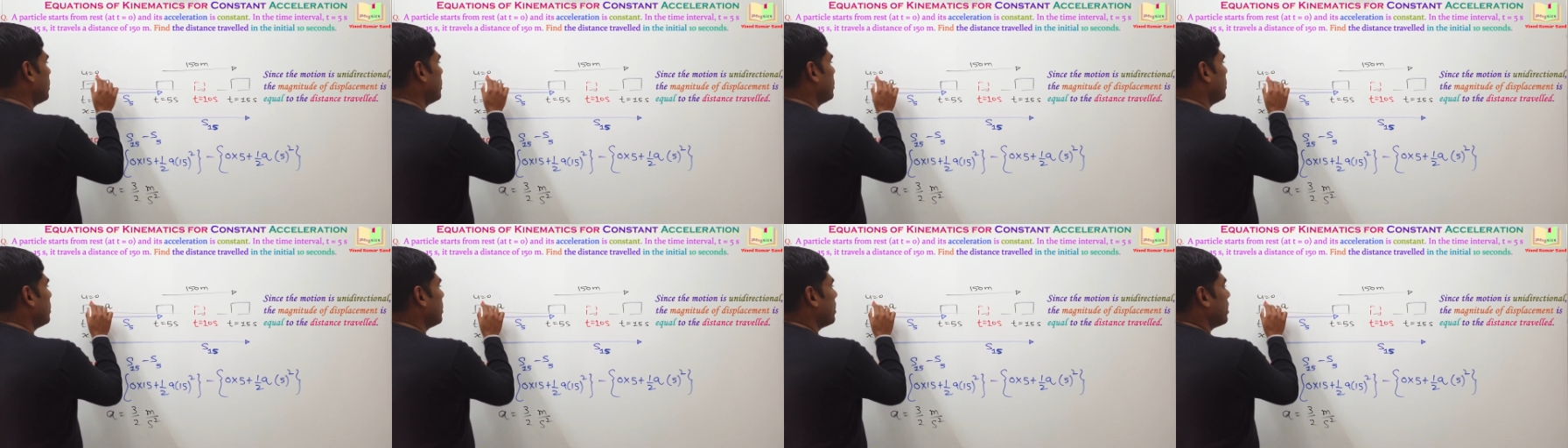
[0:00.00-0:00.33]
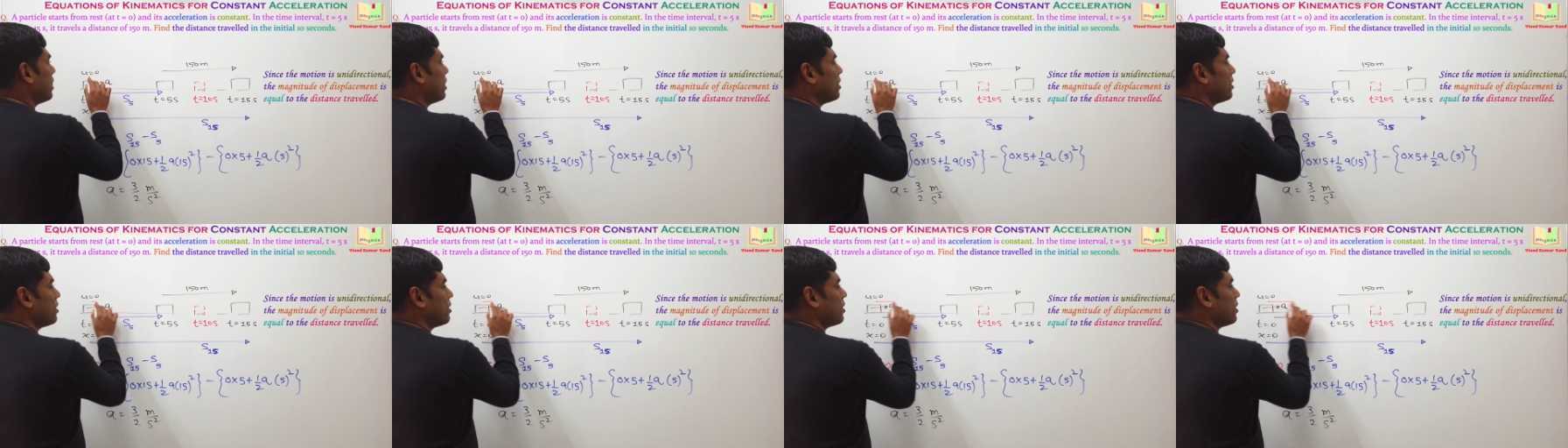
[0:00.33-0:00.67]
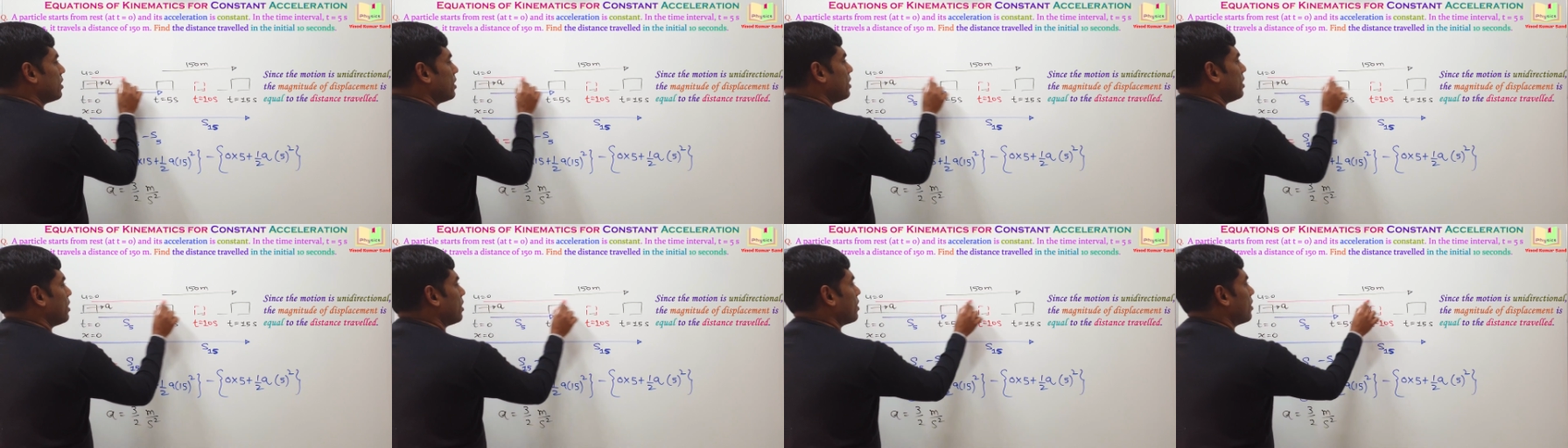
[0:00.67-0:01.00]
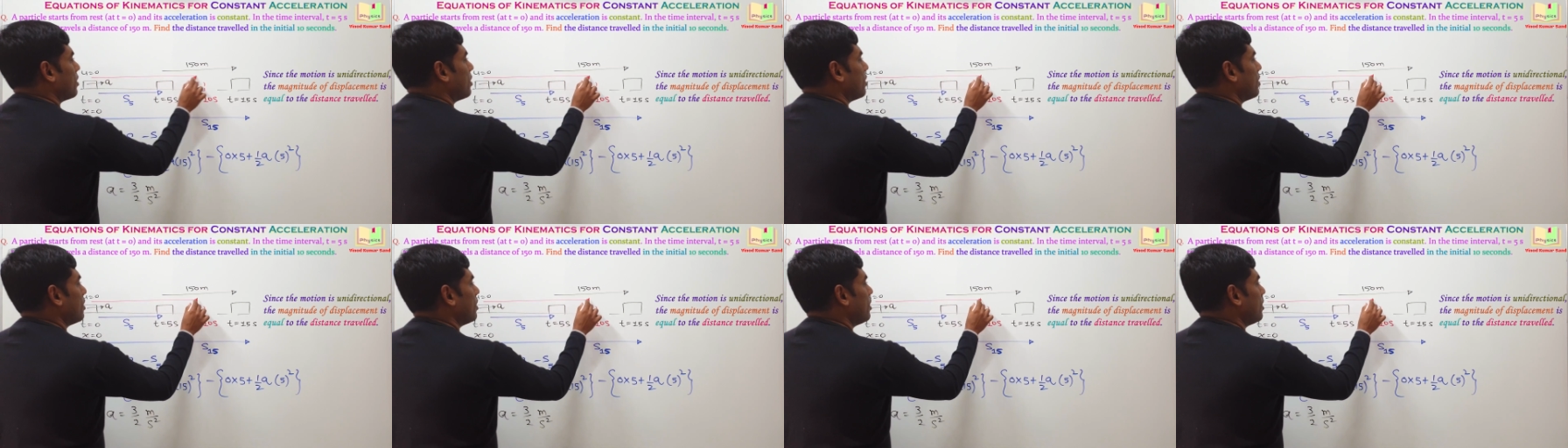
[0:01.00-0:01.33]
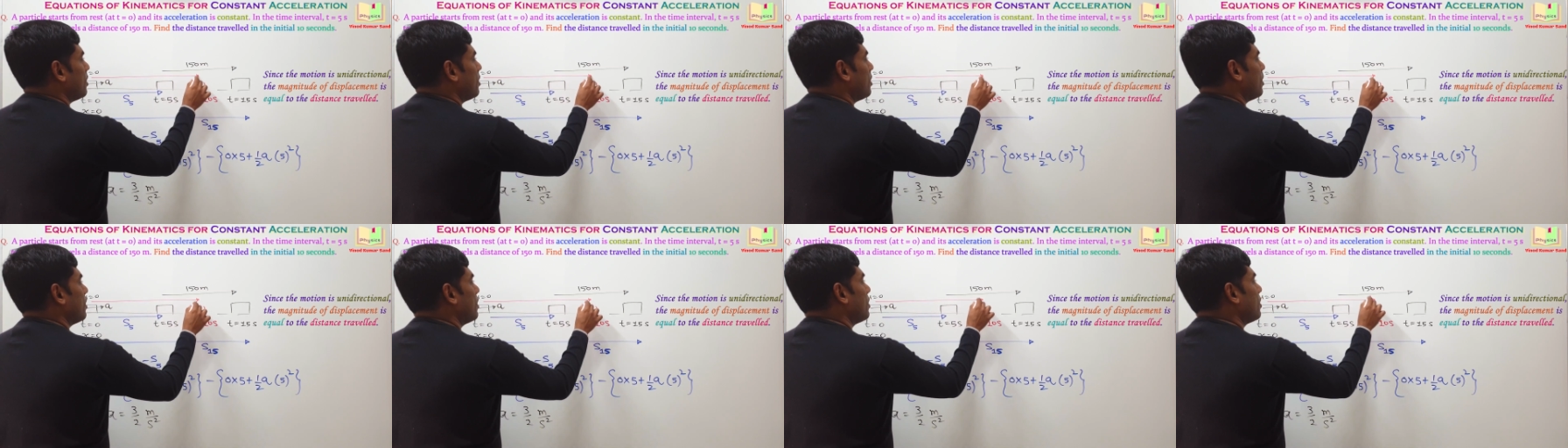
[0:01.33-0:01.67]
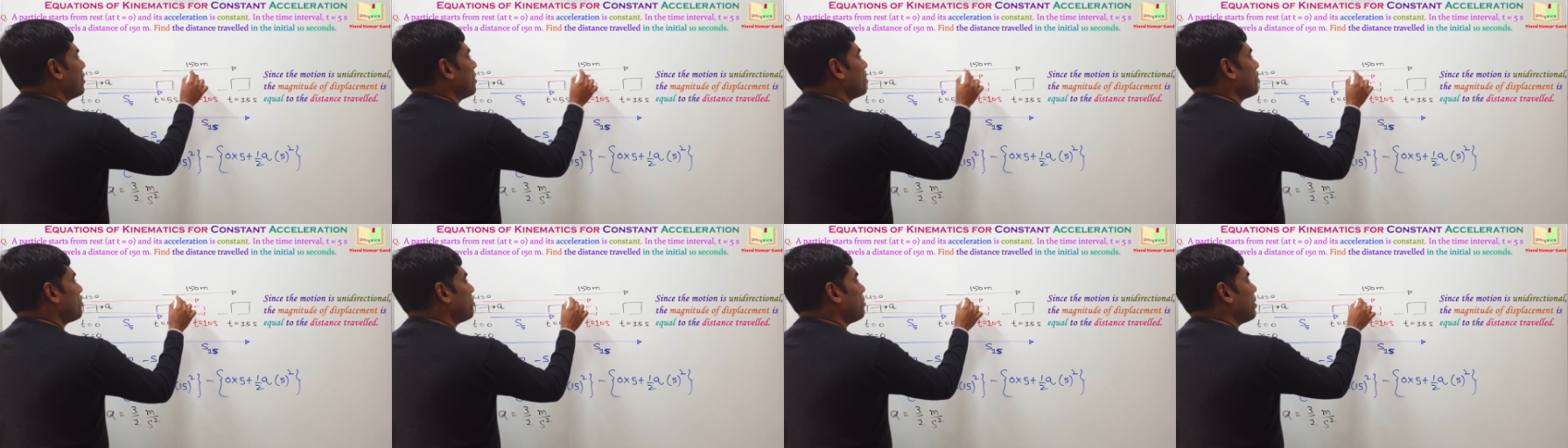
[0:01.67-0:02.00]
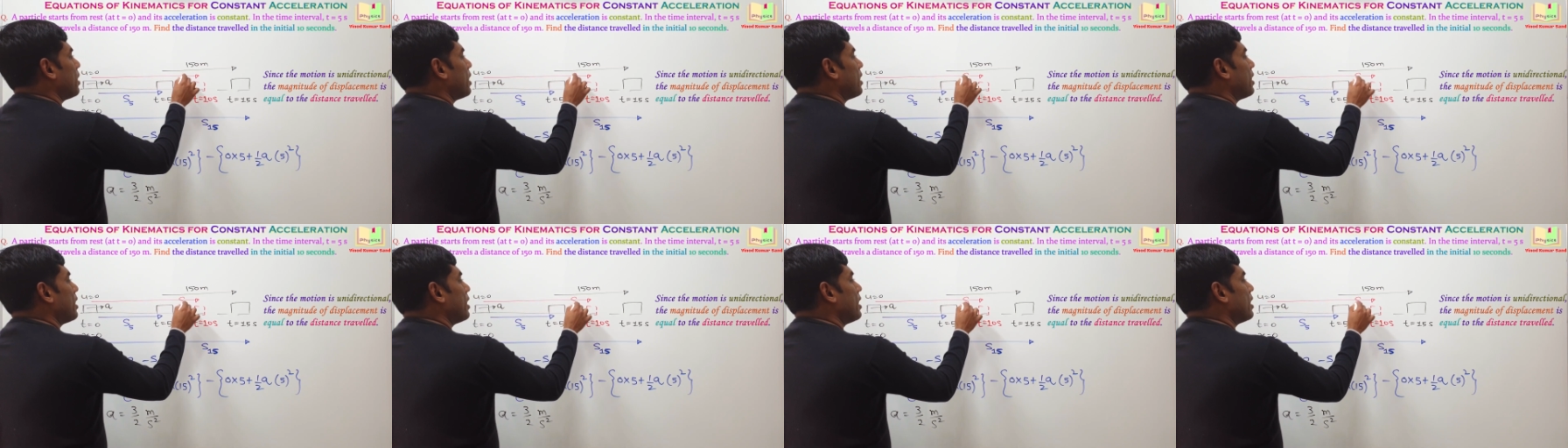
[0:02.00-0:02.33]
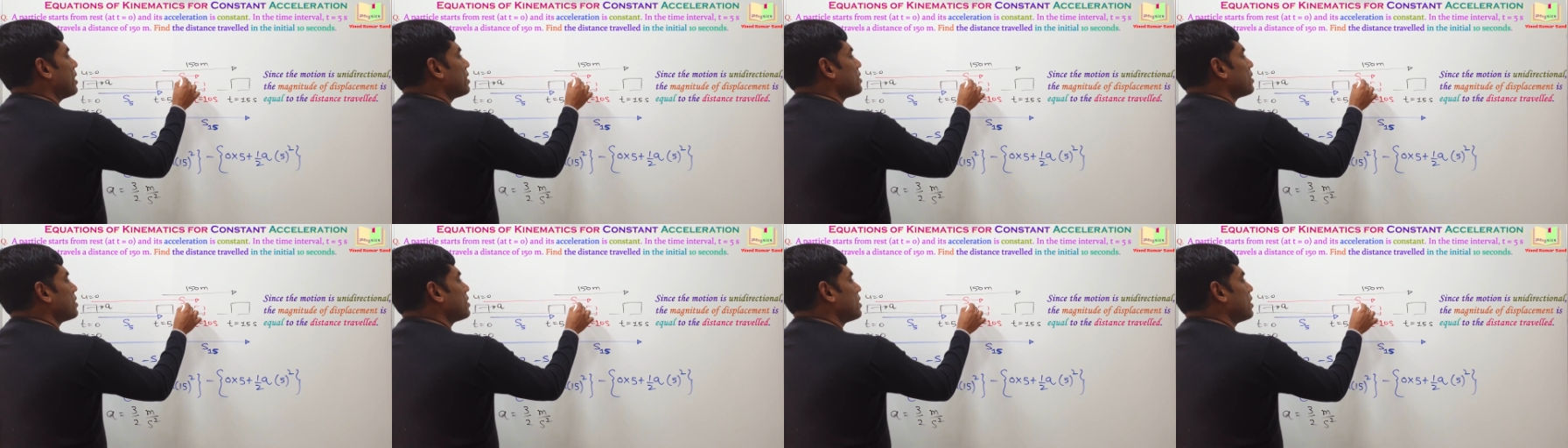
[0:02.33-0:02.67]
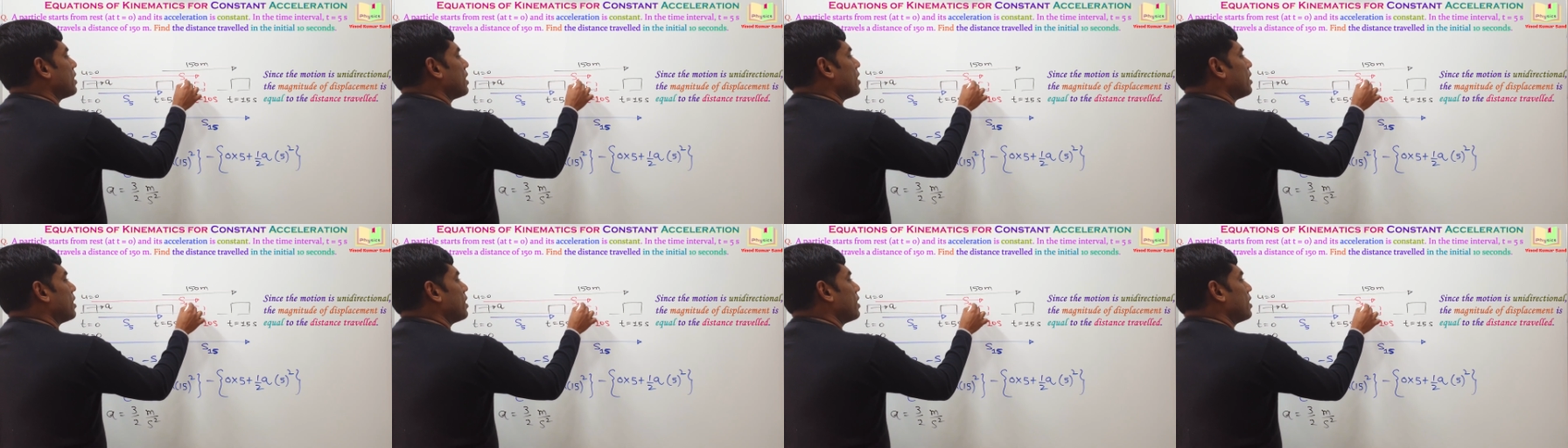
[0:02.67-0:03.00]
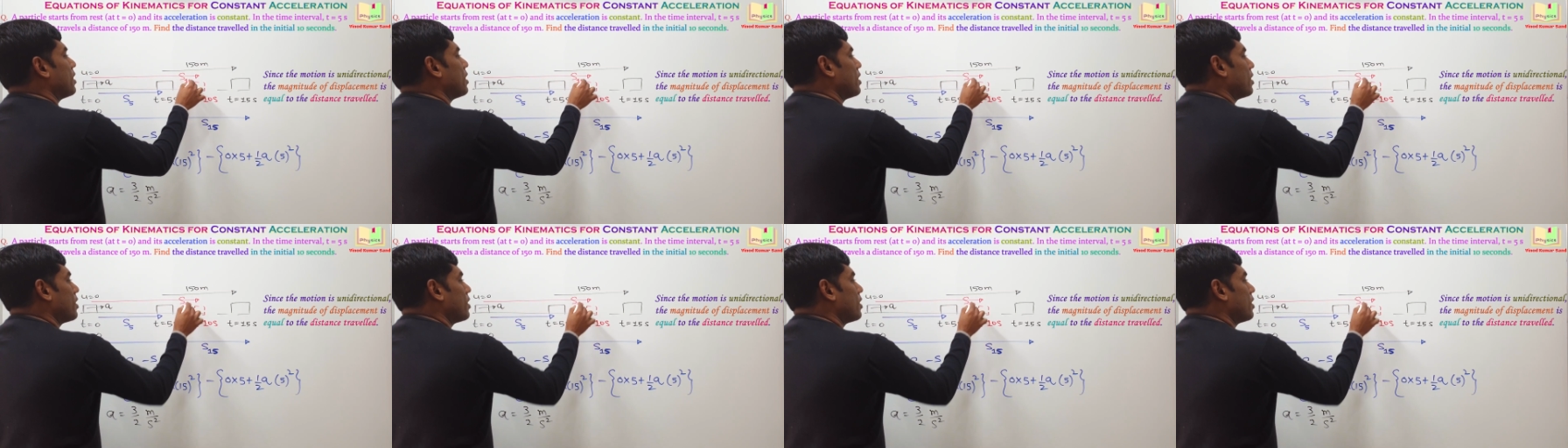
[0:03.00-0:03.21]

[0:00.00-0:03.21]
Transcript: indicate it here by S10.